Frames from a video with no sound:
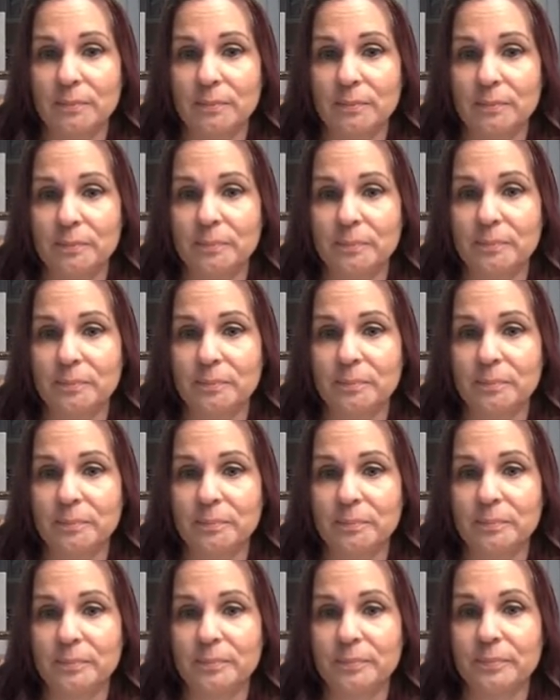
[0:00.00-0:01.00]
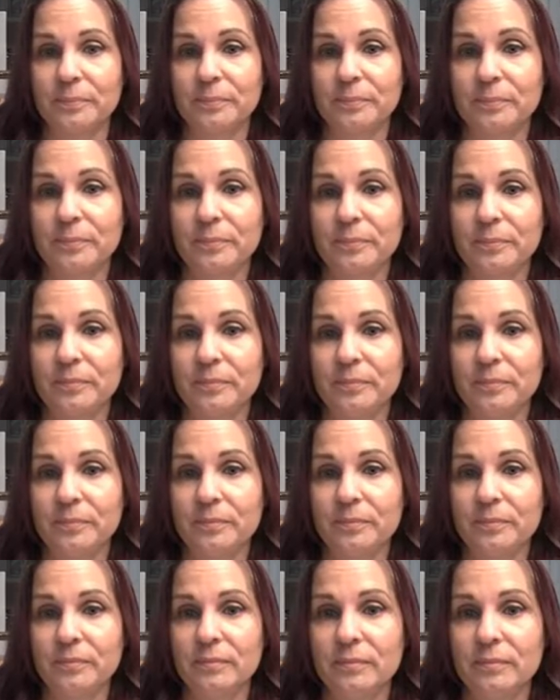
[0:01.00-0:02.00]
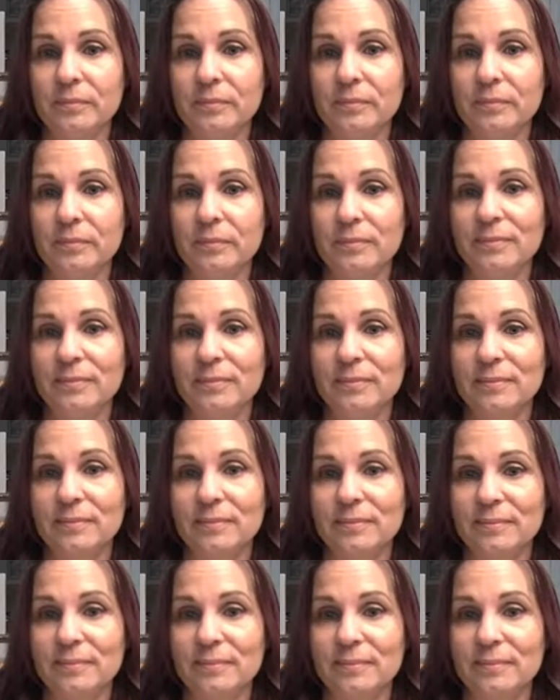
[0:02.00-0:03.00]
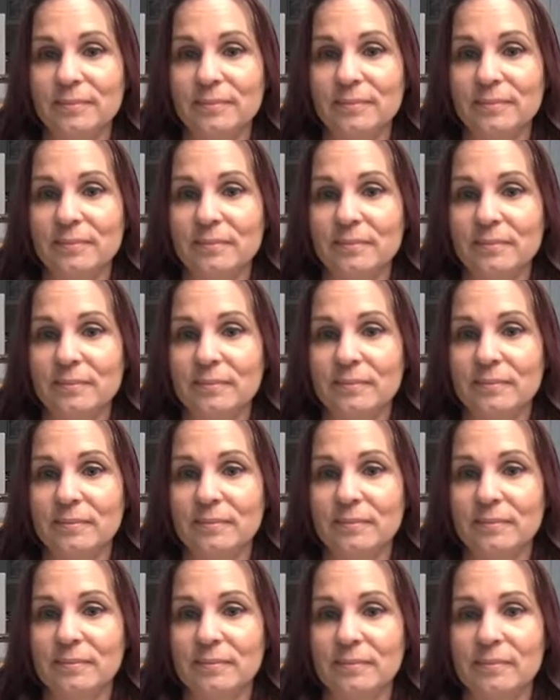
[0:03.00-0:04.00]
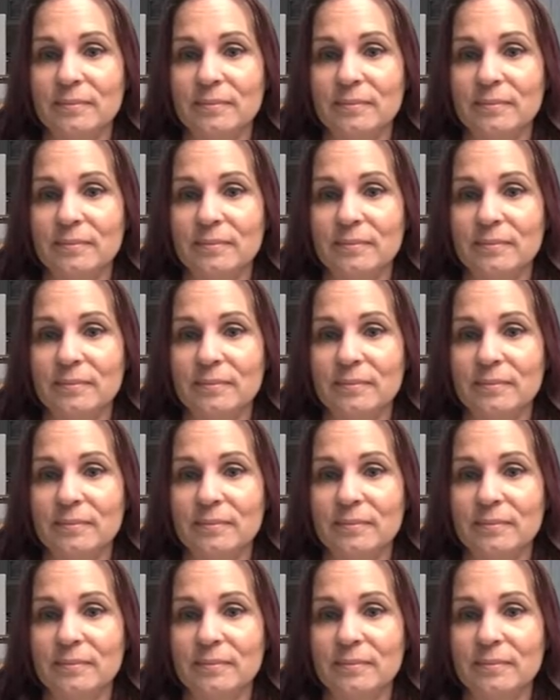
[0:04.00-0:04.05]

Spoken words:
(silence)